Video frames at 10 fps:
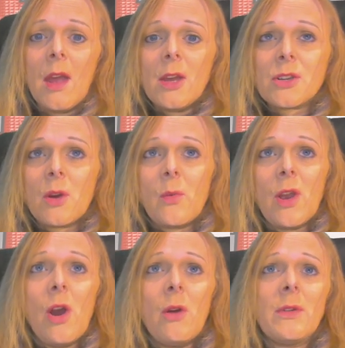So we
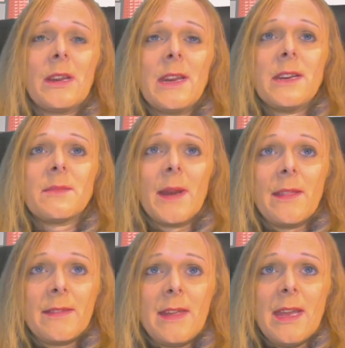only need to make
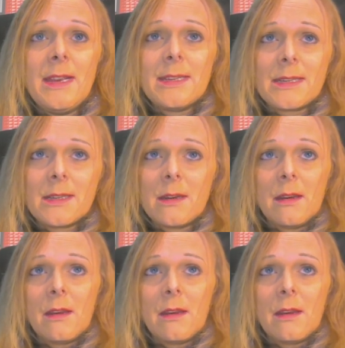this